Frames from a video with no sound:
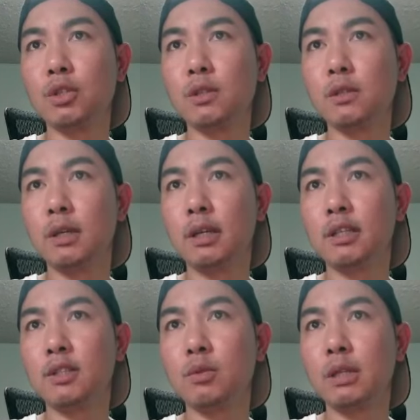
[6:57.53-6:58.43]
They can
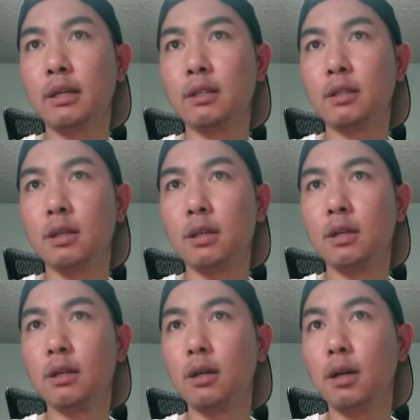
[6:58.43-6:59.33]
like
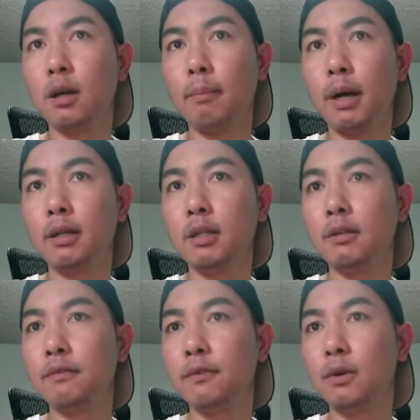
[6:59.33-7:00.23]
by
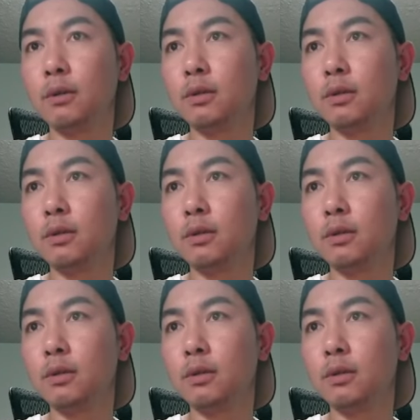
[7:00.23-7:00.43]
default.